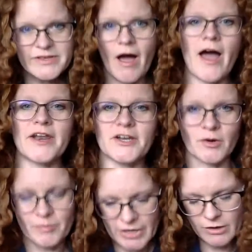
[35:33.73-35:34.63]
on and
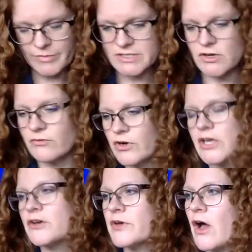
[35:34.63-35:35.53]
your pyramids over
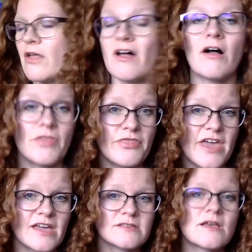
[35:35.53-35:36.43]
you and all, all the
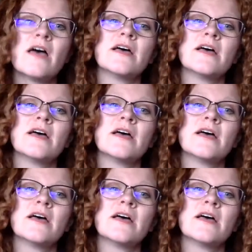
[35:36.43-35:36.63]
things,